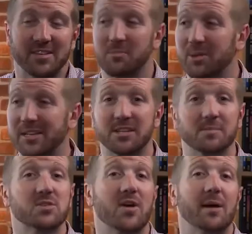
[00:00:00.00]
So please
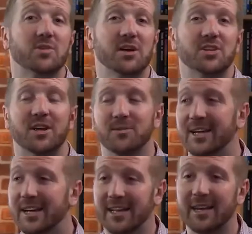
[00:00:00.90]
subscribe to our channel,
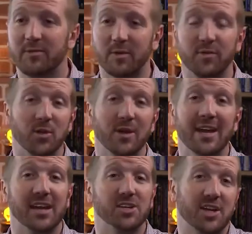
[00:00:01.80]
leave a review,
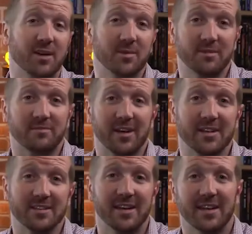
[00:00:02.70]
and share it with your
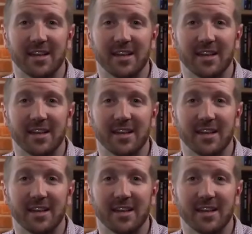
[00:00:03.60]
friends.